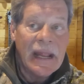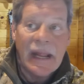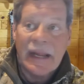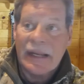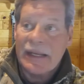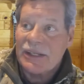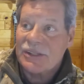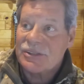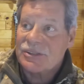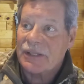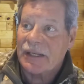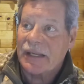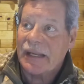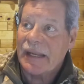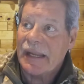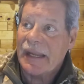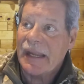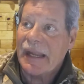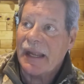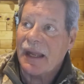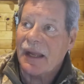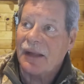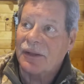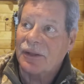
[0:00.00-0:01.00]
And he said,
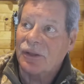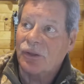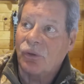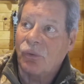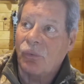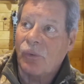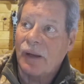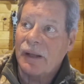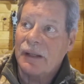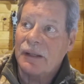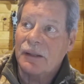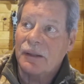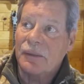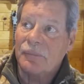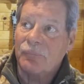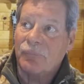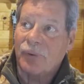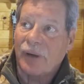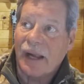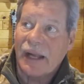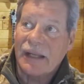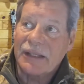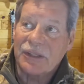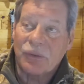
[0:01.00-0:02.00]
"Hey, you know what,
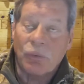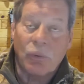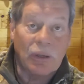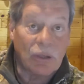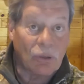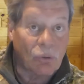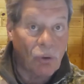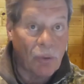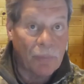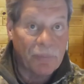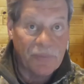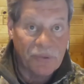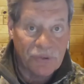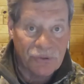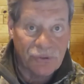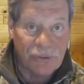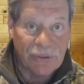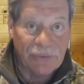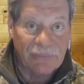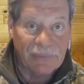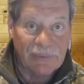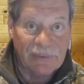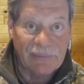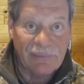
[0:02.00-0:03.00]
Brad, you want to go up the
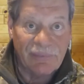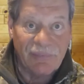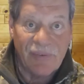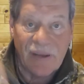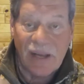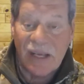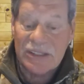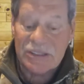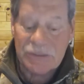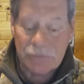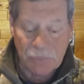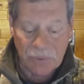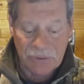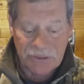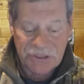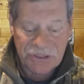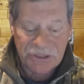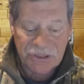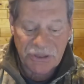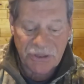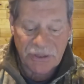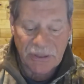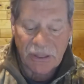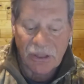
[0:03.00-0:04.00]
tree really fast?" I went,
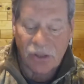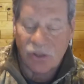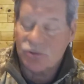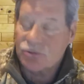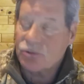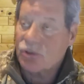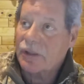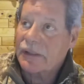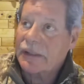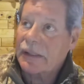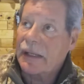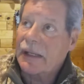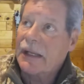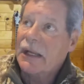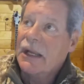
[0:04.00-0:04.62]
"Sure." And he goes, "Okay."